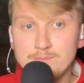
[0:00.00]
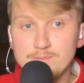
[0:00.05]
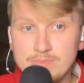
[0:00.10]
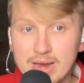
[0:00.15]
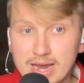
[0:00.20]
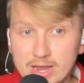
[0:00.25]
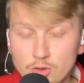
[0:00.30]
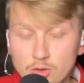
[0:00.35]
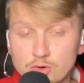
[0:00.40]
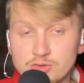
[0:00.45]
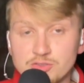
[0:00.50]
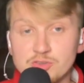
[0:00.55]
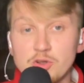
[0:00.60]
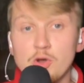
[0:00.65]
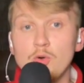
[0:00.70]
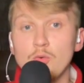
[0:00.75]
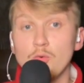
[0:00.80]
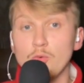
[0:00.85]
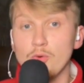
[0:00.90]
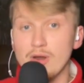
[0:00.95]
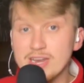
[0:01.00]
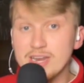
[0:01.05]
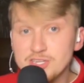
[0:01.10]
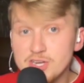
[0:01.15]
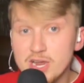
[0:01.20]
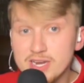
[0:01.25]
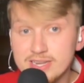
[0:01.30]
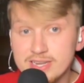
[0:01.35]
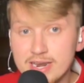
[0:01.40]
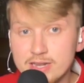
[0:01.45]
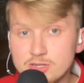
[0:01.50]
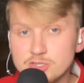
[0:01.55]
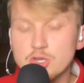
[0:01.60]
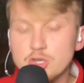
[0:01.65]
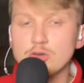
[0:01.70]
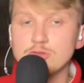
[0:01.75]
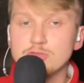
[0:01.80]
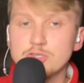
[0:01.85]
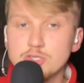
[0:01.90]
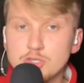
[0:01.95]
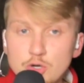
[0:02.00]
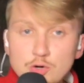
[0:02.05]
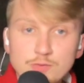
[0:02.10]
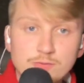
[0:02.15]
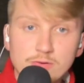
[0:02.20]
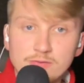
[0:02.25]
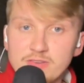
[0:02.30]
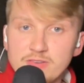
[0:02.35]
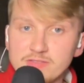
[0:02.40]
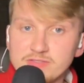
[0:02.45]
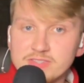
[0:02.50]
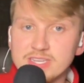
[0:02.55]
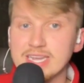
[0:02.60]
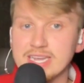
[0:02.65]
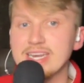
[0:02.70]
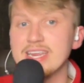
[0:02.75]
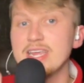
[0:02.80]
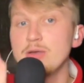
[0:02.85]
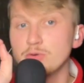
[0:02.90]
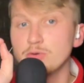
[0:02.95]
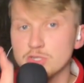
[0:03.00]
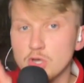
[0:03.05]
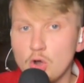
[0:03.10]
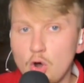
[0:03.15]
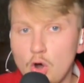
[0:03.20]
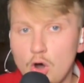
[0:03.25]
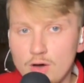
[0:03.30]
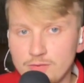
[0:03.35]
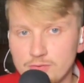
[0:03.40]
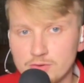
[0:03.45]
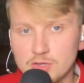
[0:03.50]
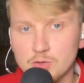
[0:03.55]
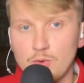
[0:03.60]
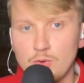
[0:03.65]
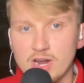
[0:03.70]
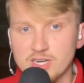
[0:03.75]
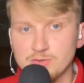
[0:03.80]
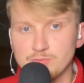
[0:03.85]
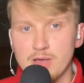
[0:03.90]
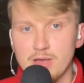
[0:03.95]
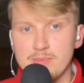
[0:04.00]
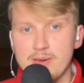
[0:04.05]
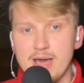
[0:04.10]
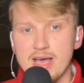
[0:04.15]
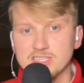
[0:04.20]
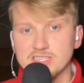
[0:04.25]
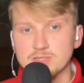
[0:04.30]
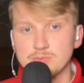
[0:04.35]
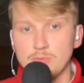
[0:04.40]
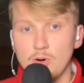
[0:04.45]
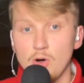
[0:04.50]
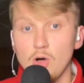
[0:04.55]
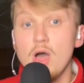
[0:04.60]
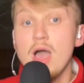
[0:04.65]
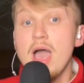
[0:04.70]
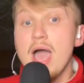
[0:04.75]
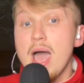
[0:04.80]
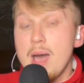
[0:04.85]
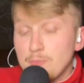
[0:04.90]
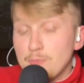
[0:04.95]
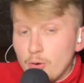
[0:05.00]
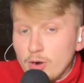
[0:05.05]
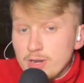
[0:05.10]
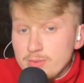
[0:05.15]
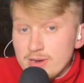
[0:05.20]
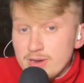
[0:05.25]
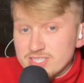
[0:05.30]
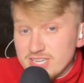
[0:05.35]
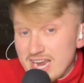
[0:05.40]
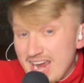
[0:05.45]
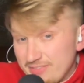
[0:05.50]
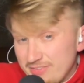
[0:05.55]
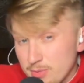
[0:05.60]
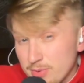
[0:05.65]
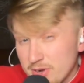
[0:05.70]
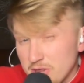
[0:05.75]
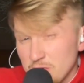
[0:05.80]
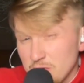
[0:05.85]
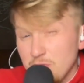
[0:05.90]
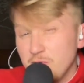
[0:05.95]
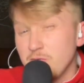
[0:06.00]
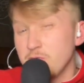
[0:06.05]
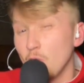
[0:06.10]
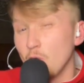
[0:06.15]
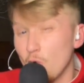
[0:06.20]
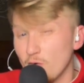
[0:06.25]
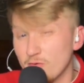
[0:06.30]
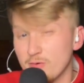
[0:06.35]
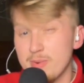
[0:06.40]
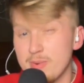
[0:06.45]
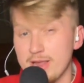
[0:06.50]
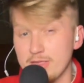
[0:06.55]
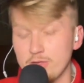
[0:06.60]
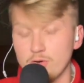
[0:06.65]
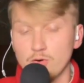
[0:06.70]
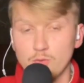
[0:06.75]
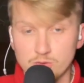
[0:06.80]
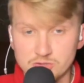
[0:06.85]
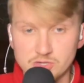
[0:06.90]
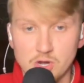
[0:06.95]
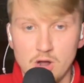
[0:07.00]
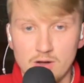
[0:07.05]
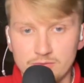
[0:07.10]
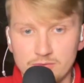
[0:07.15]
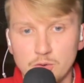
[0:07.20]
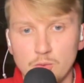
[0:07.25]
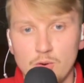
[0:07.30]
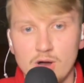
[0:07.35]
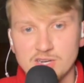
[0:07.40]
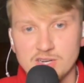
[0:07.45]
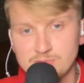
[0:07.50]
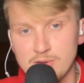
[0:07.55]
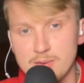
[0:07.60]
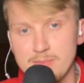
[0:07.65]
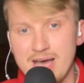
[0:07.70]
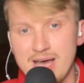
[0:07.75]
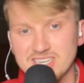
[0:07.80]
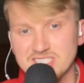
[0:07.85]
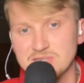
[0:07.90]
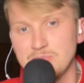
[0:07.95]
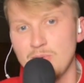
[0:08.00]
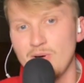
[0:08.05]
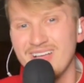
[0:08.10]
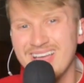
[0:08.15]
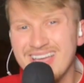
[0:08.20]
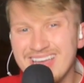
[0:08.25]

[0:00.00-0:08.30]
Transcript: Baylor's Ray J. Dennis goes 2 for 15. He was awful to watch play basketball. Pretty much everybody on the floor for Baylor was awful to watch play basketball.